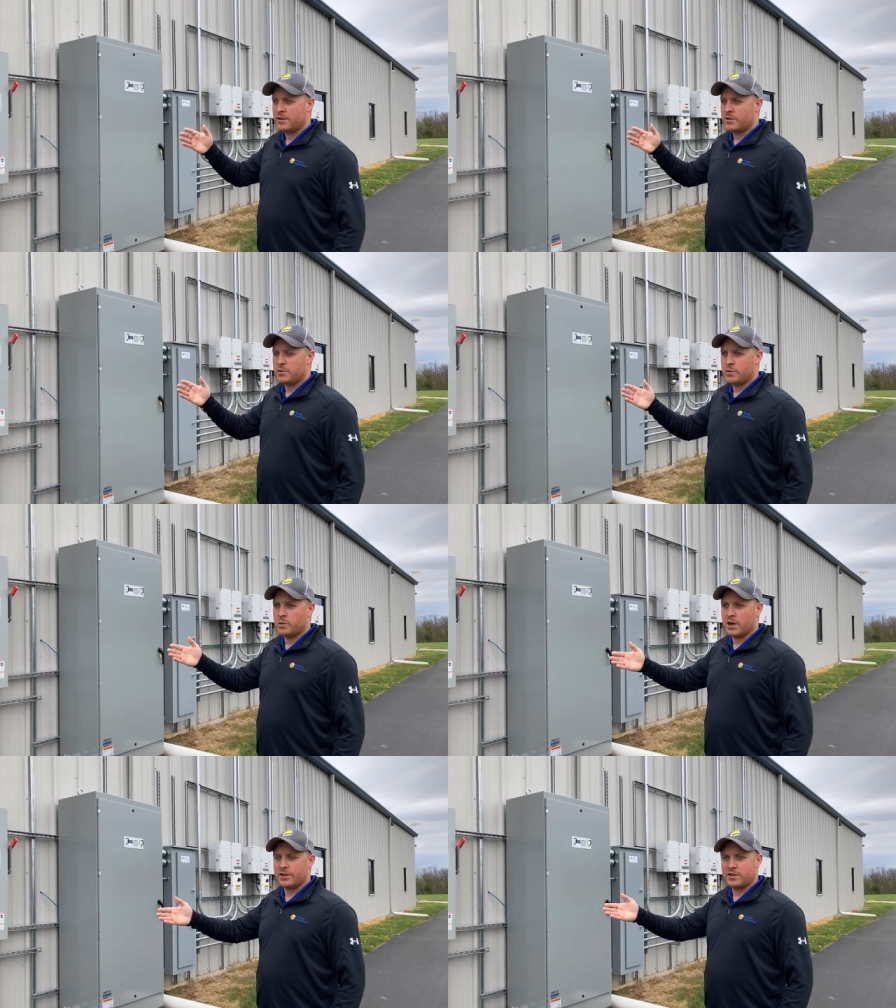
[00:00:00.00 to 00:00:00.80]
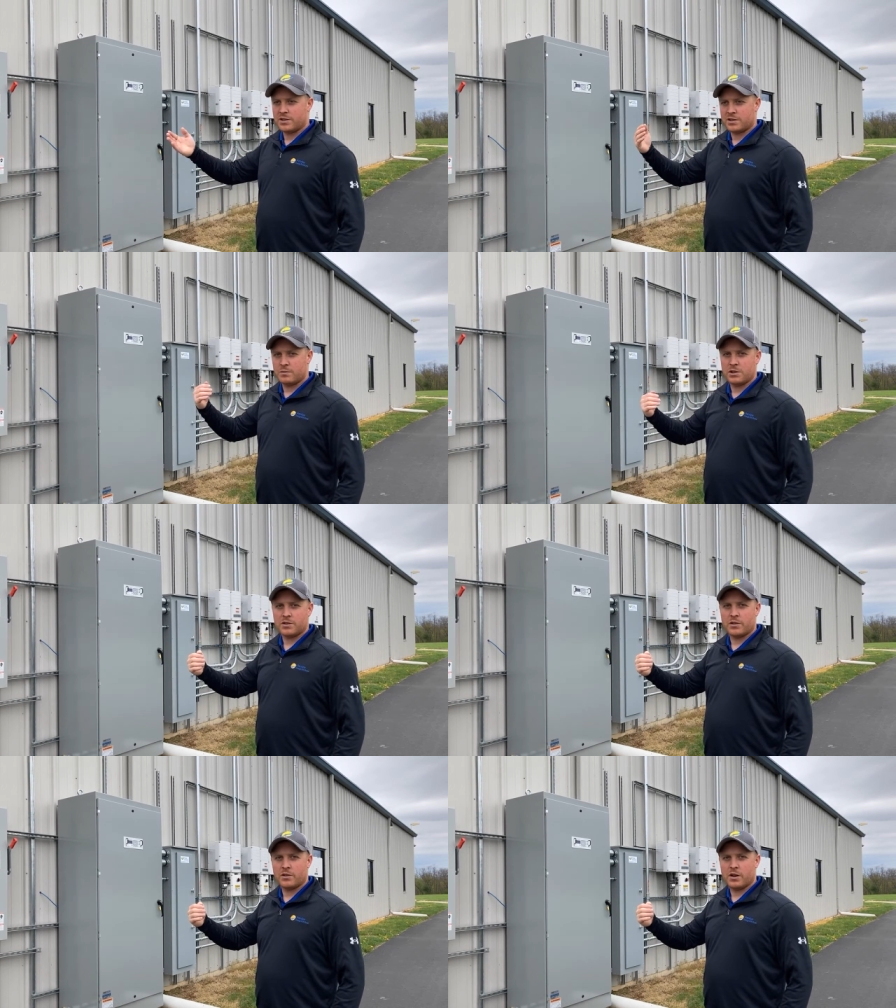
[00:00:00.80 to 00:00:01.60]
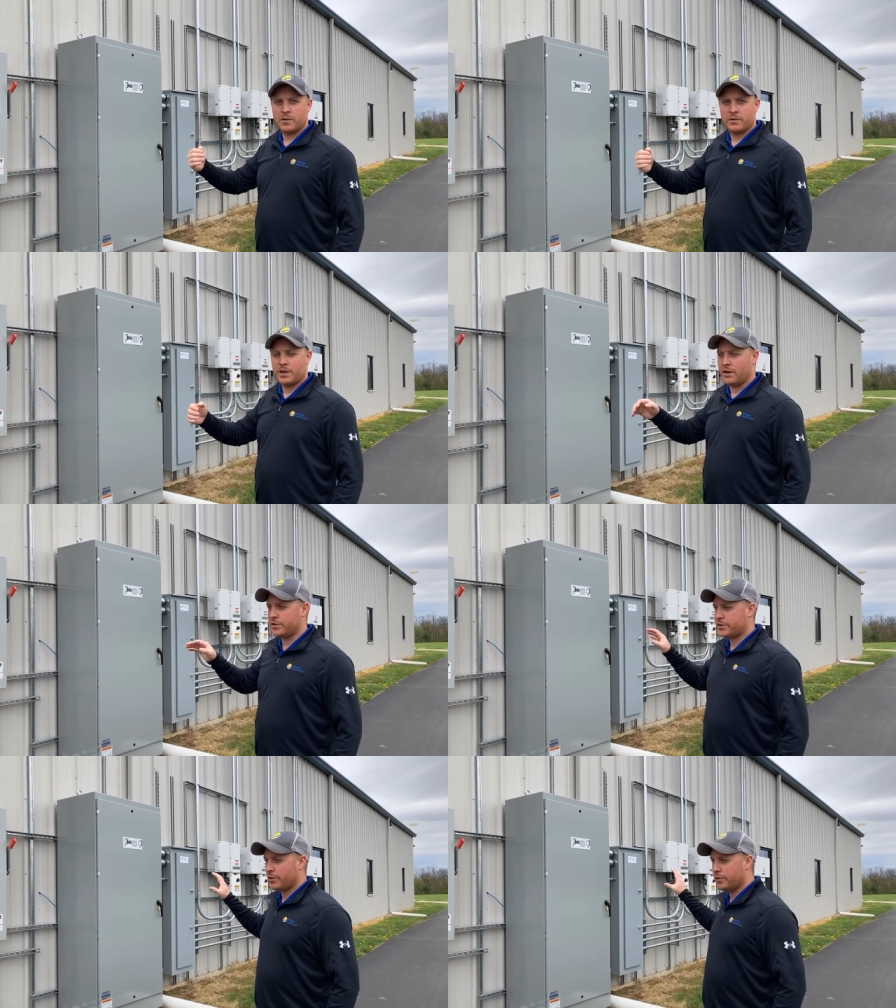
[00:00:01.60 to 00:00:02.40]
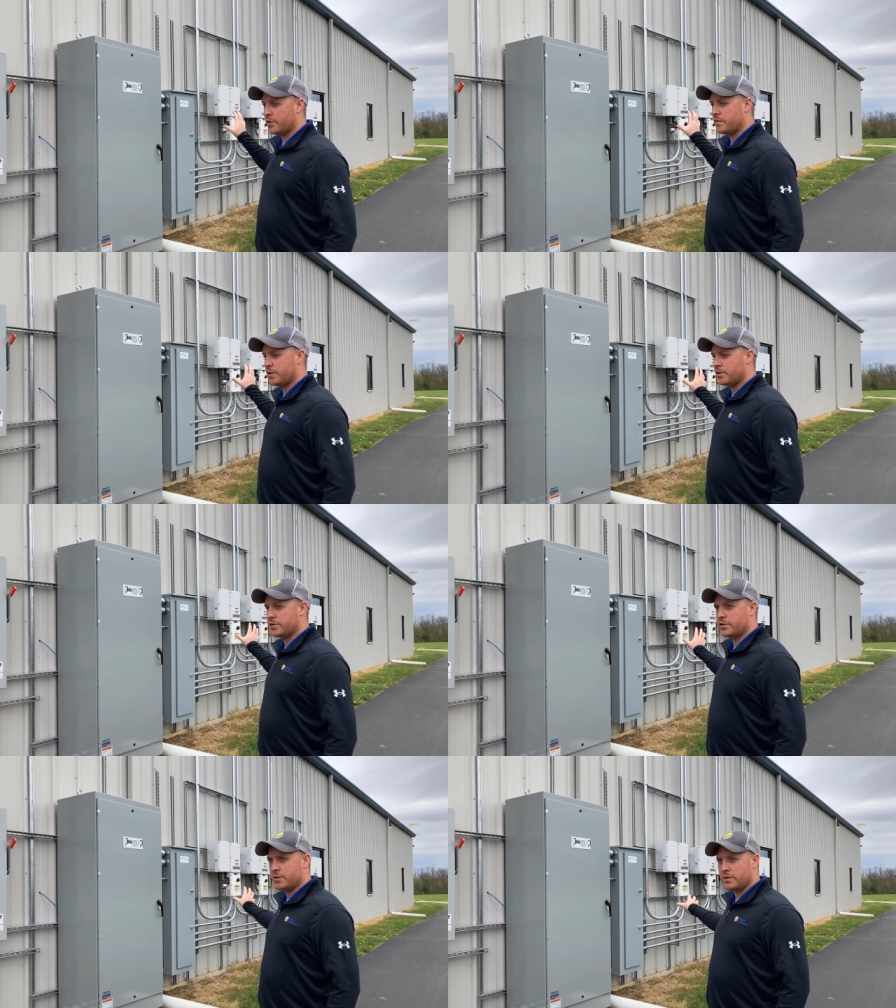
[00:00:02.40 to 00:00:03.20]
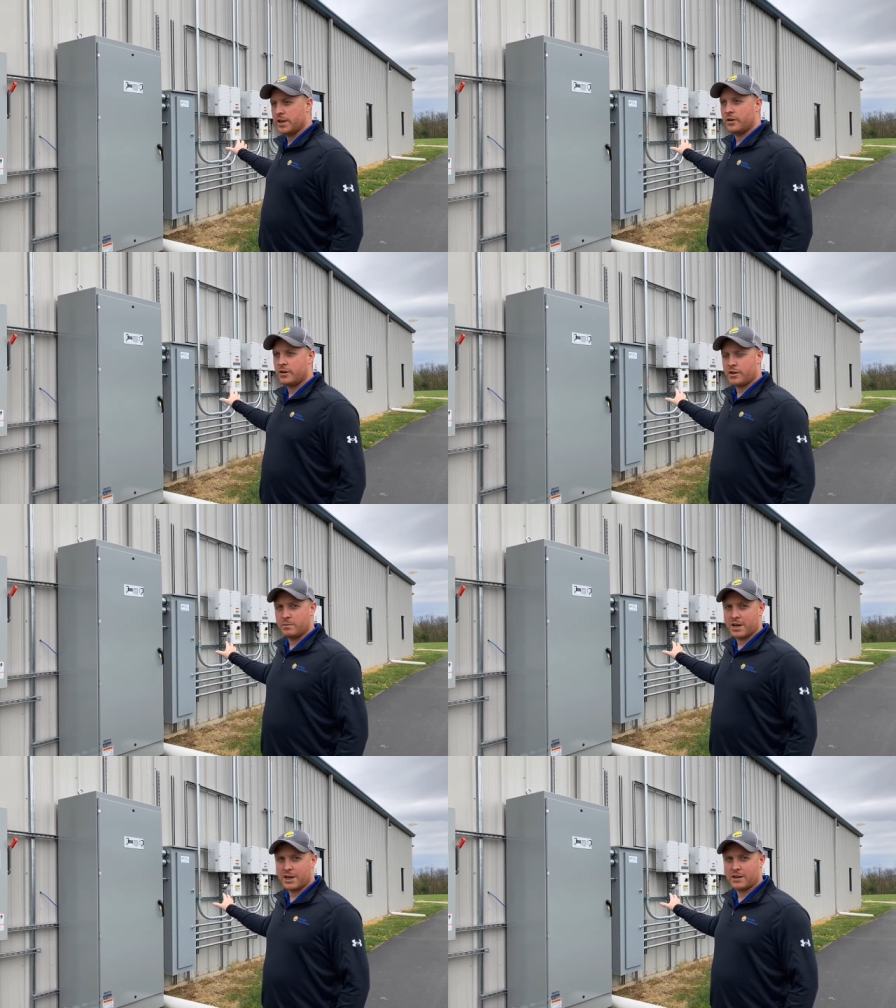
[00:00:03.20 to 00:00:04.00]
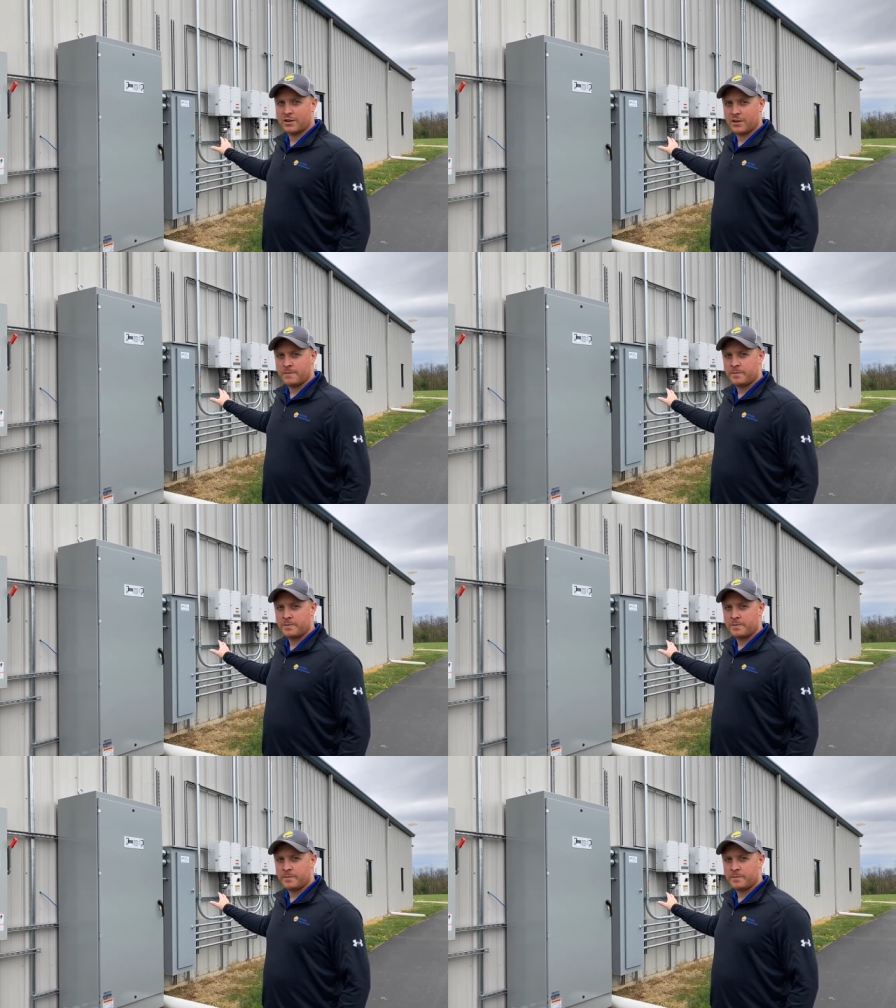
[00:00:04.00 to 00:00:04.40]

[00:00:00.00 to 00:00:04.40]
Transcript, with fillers: You would want the system to turn off. Now the solar inverters do that automatically.